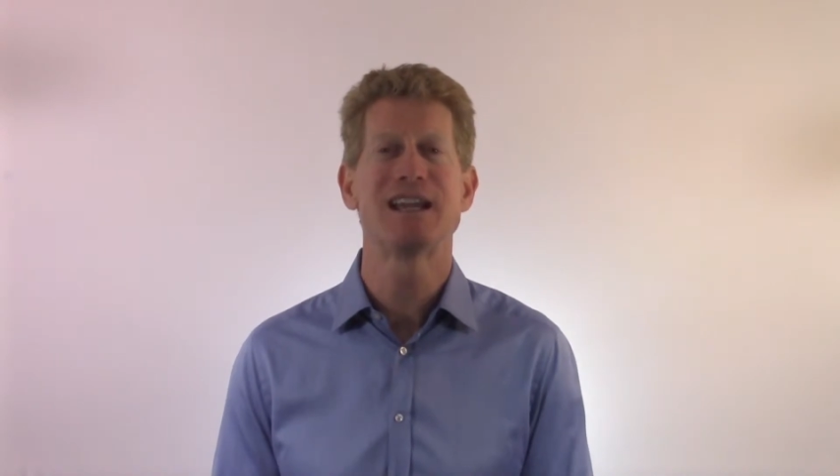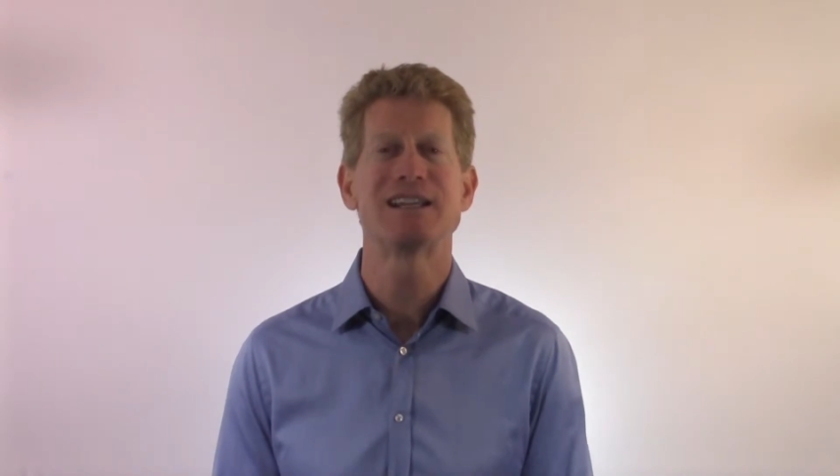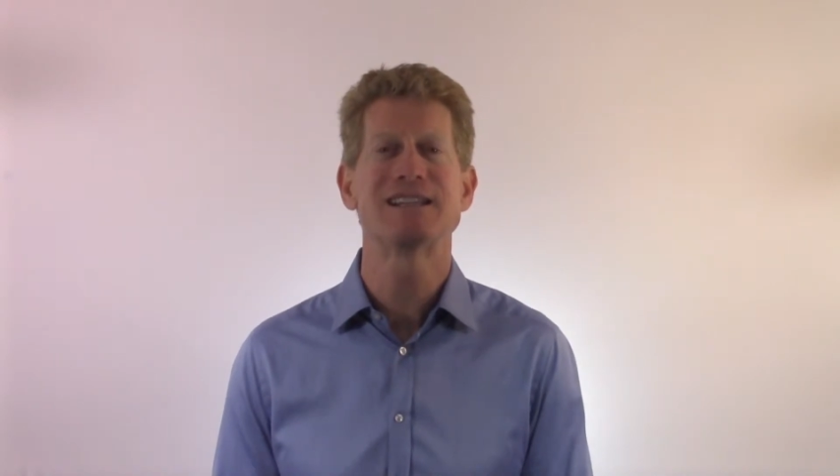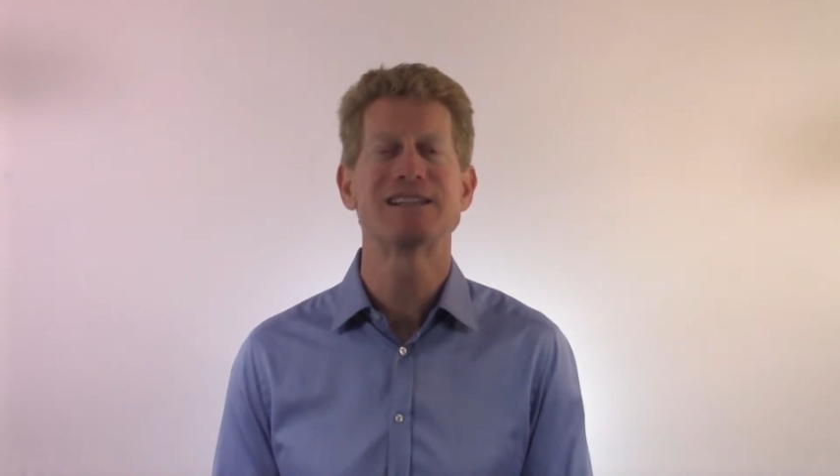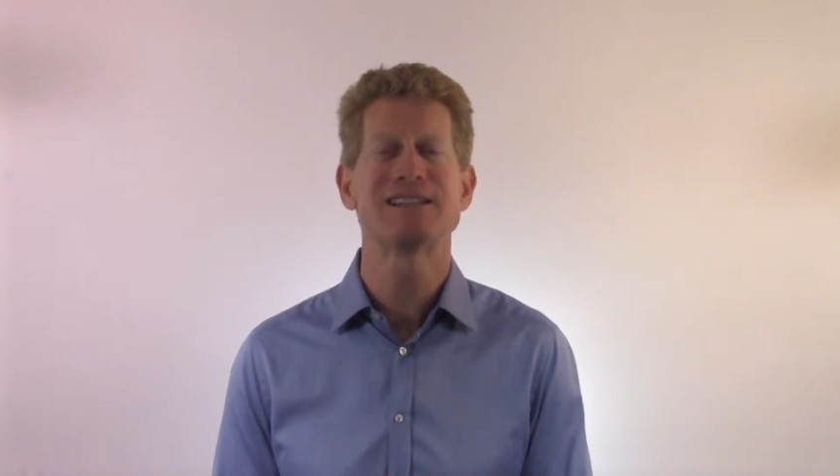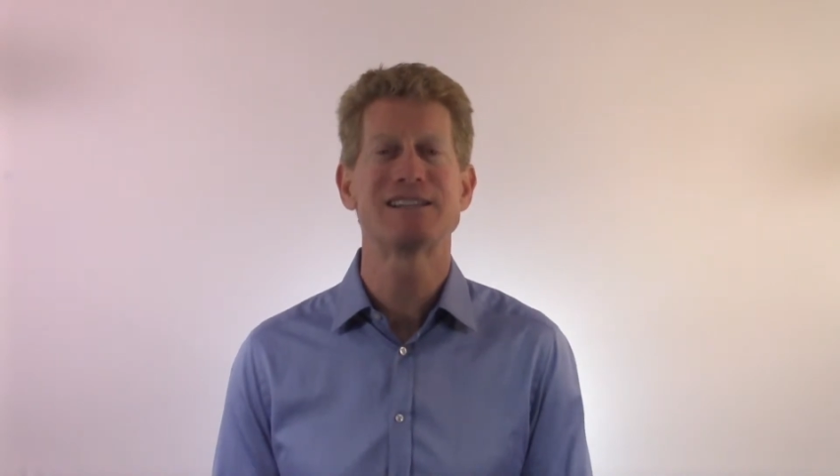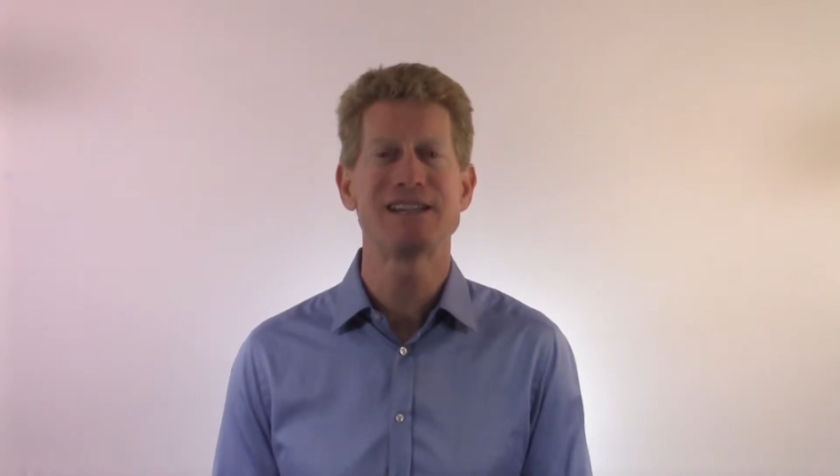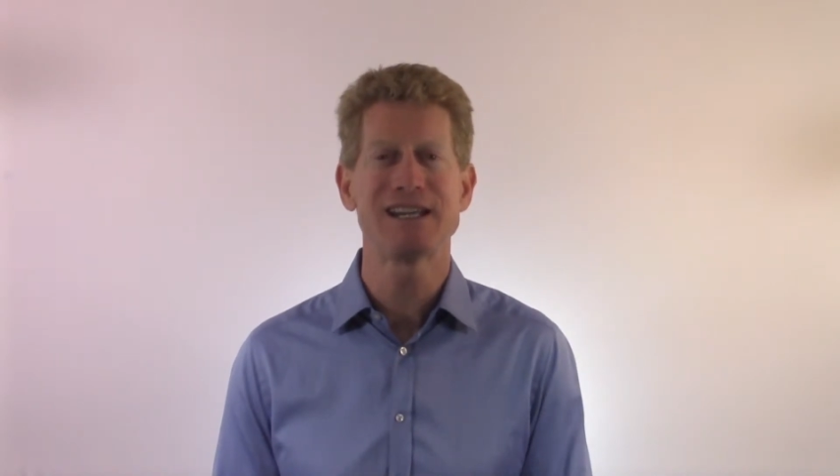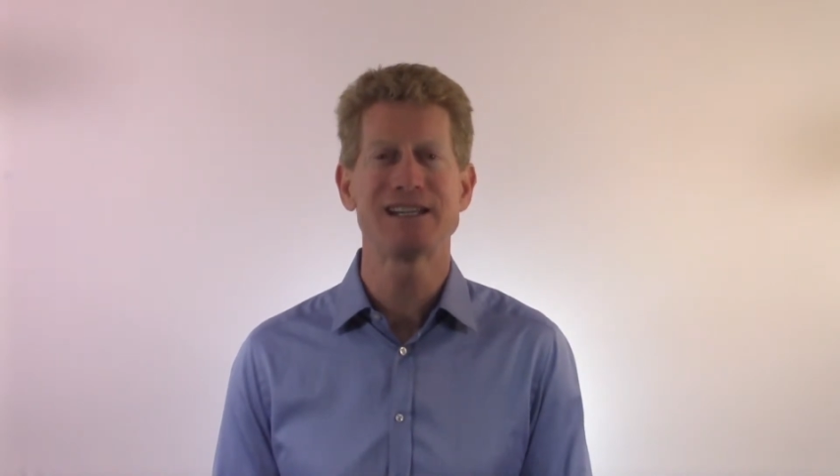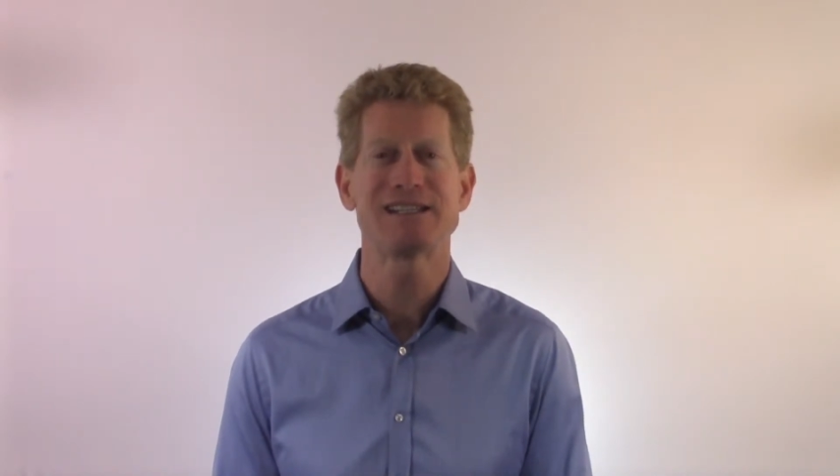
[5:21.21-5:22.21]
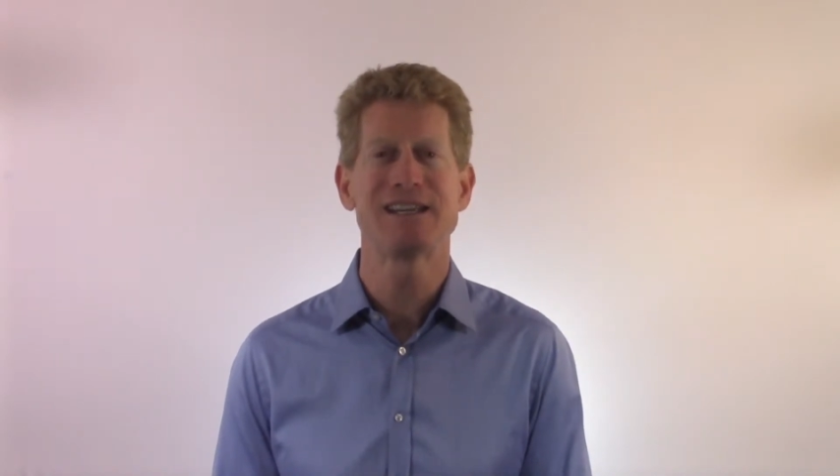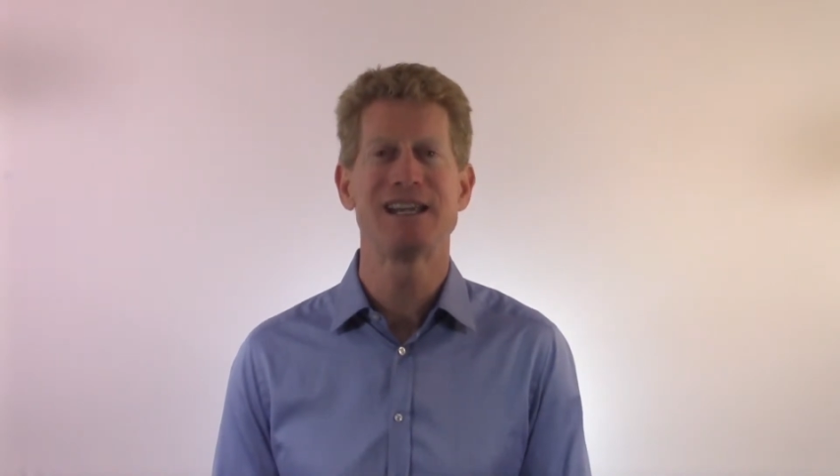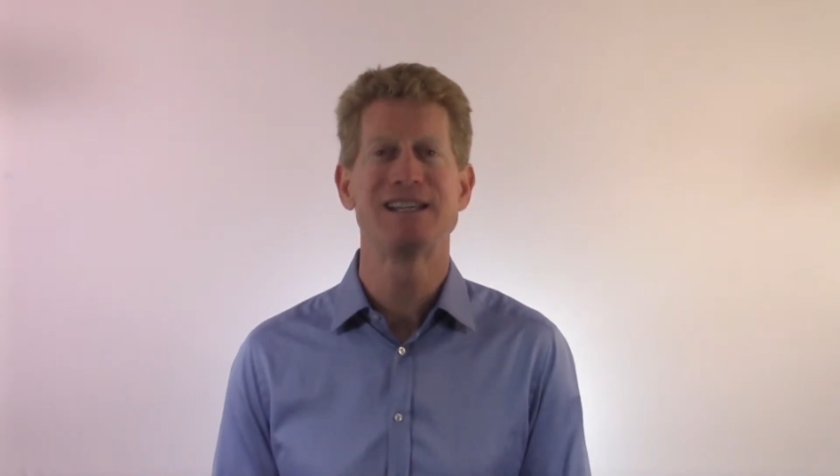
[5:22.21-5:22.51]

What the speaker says: that 6